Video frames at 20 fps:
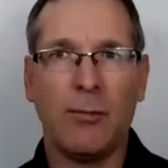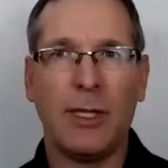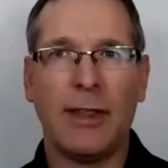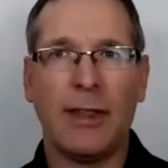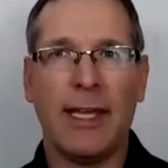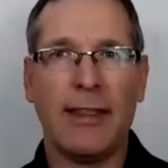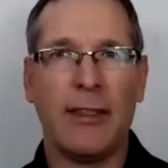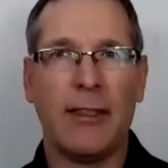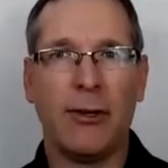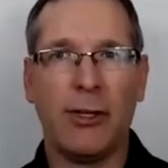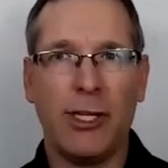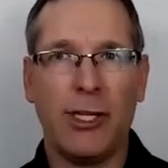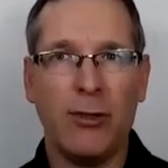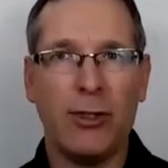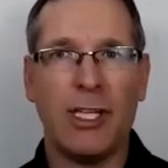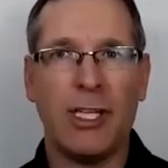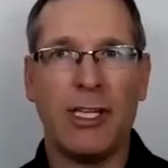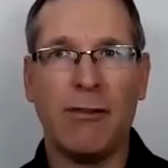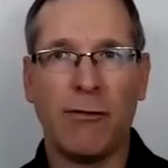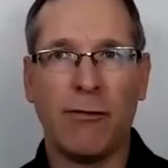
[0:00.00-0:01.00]
but then they're
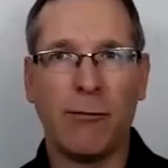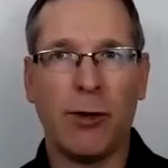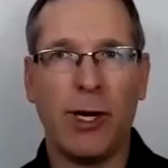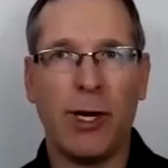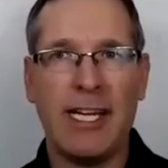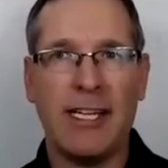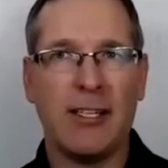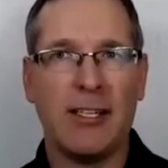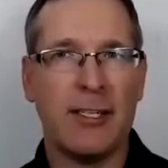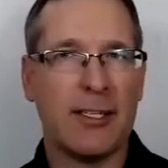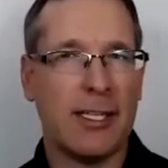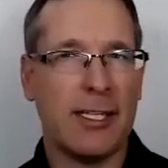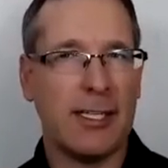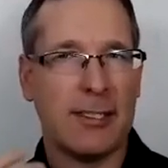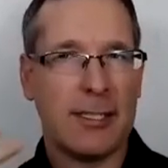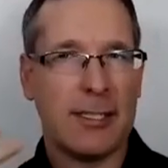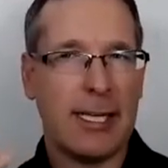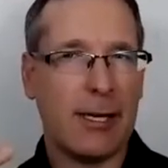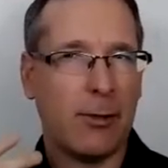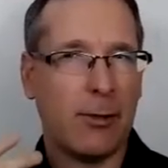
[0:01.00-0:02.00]
using phrases and
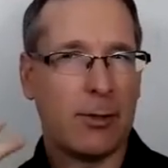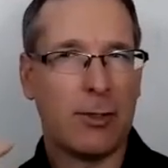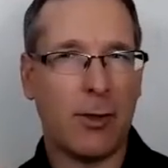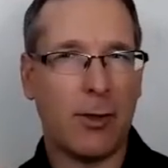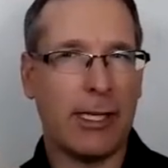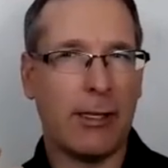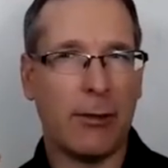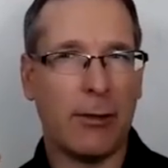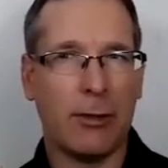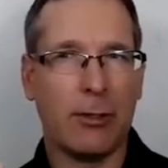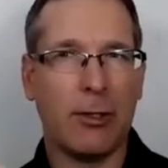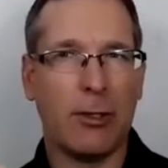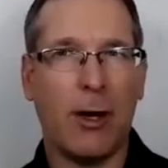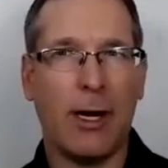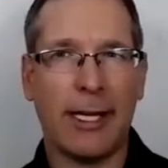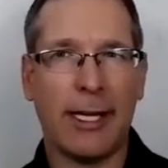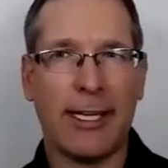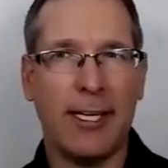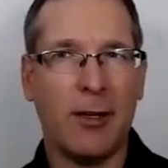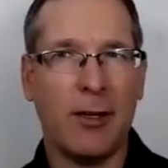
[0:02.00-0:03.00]
it sounds like they're
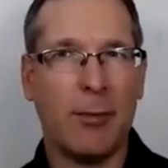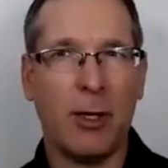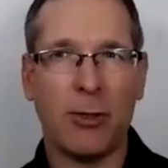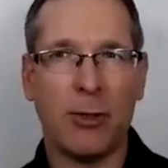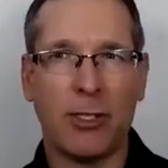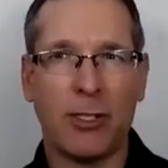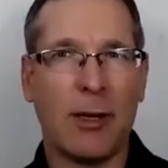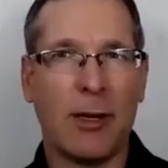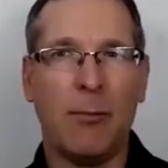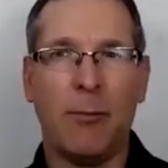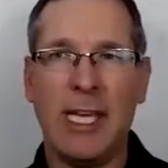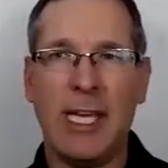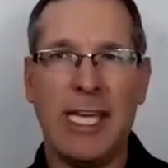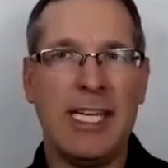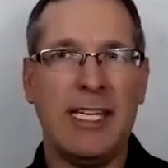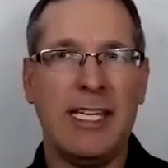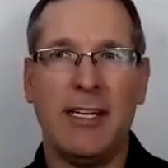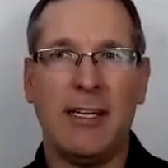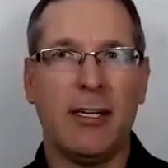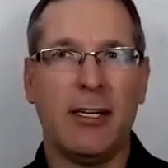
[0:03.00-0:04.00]
talking about some
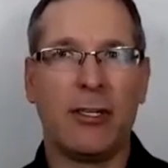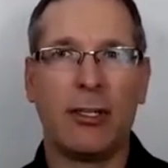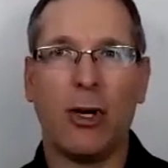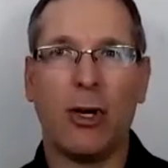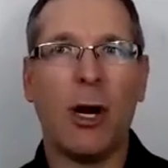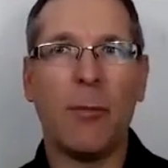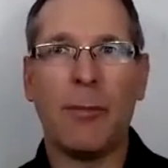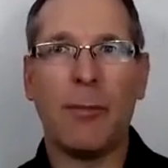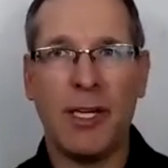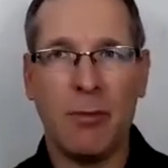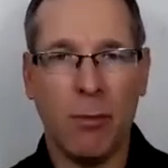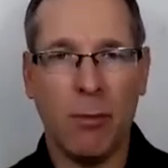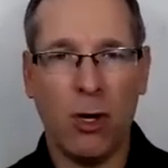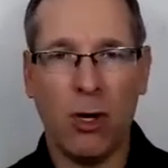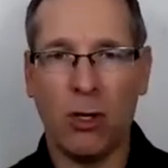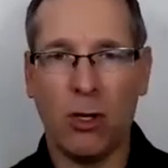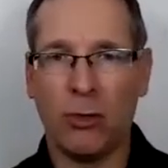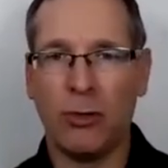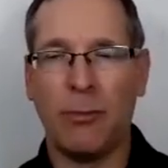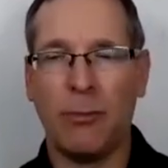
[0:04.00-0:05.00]
being in a shopping
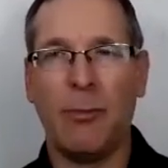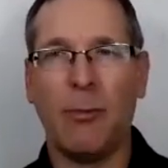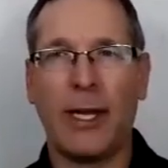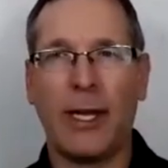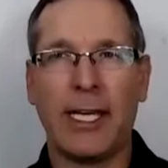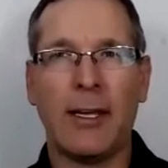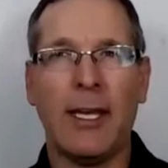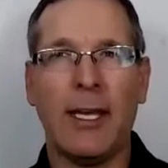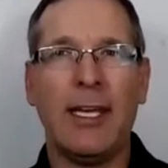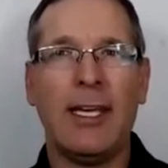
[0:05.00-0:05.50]
mall, or like